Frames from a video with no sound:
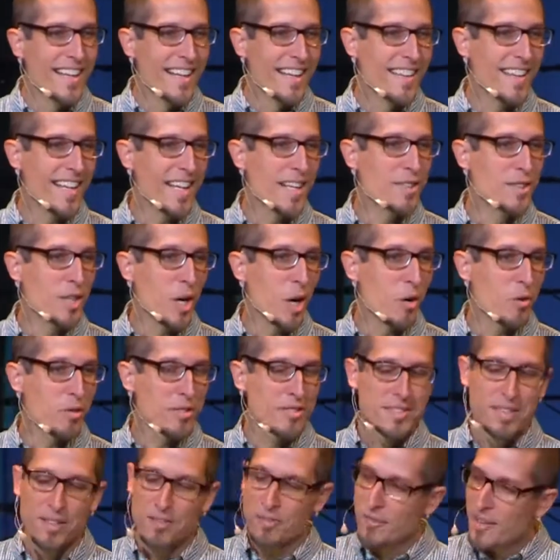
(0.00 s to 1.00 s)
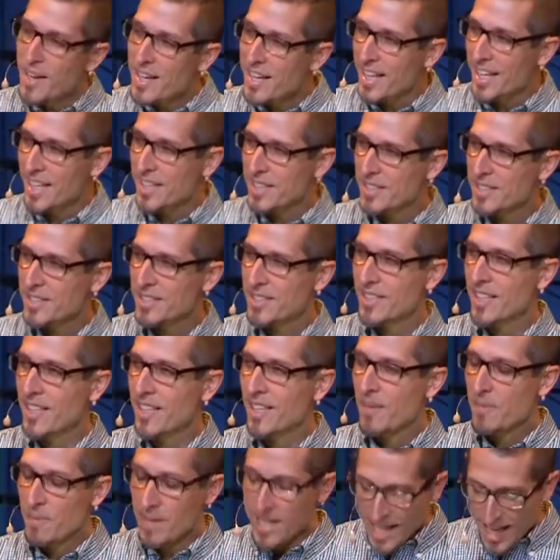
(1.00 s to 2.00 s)
the adults to finish
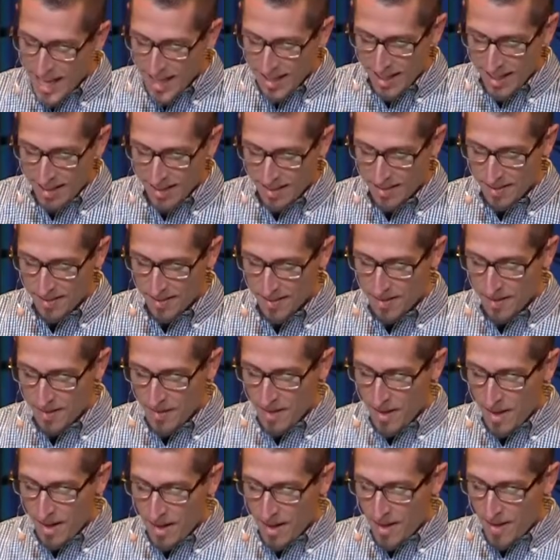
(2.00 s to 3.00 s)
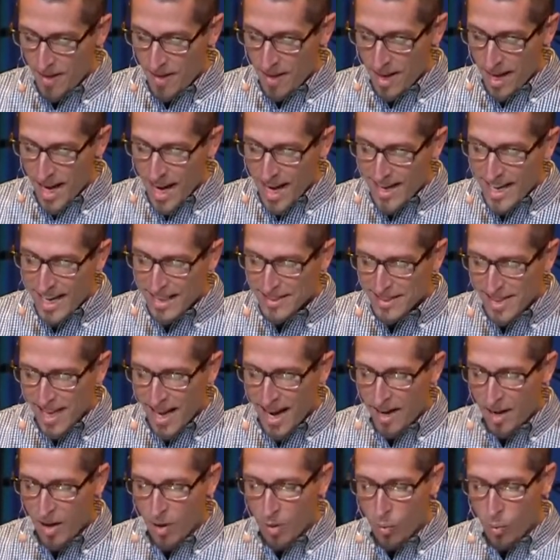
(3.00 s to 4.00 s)
eating. And that's
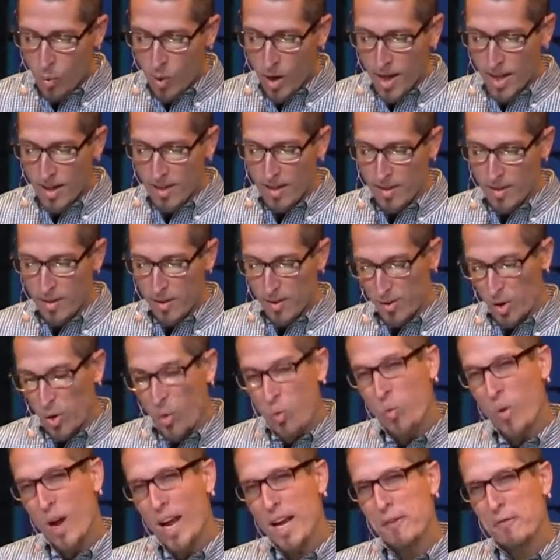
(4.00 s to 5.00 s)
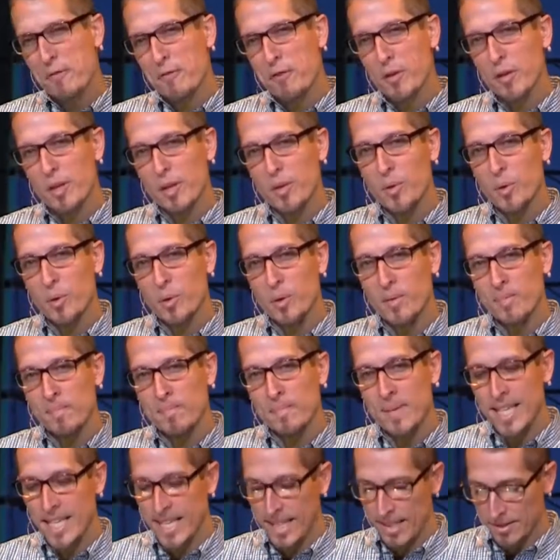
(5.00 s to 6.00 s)
kind of what to wait for the Lord
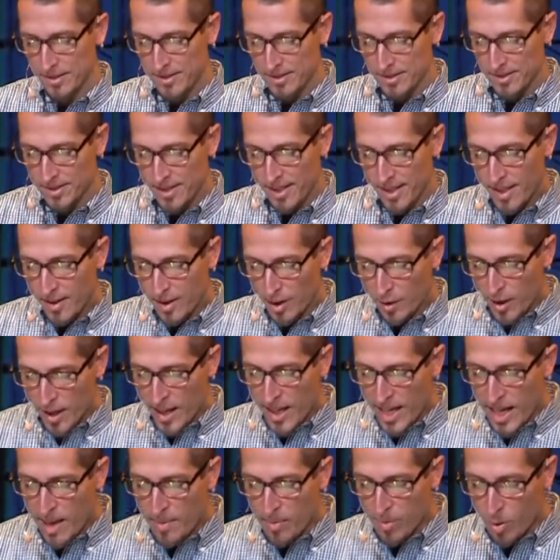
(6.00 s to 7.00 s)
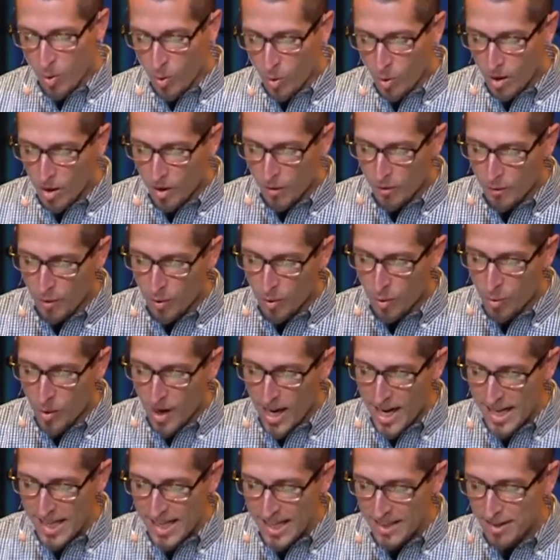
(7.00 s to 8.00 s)
means. You know, the Hebrew word for
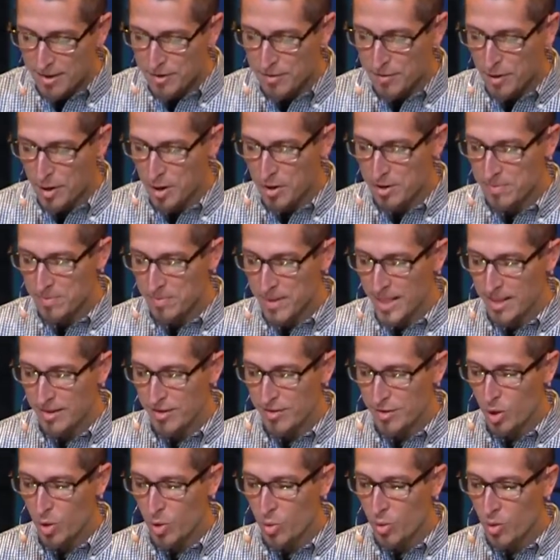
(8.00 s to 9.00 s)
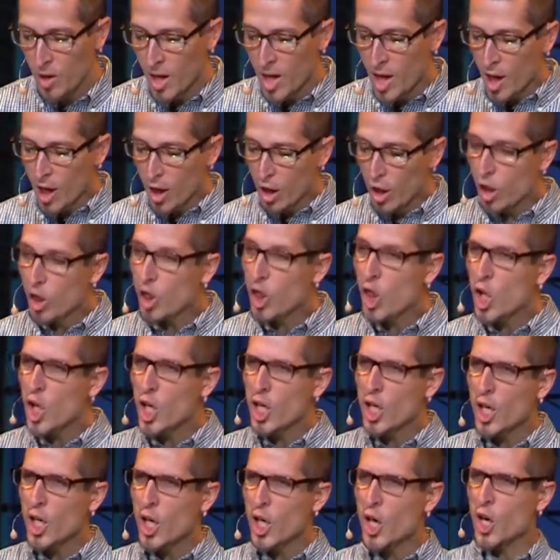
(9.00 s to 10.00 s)
wait in this verse means to
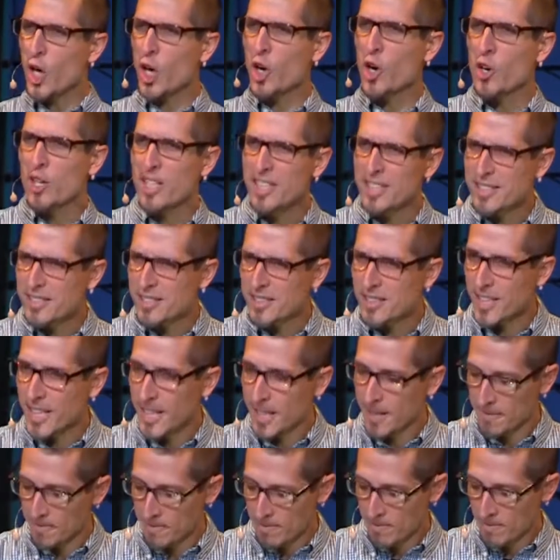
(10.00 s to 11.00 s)
look earnestly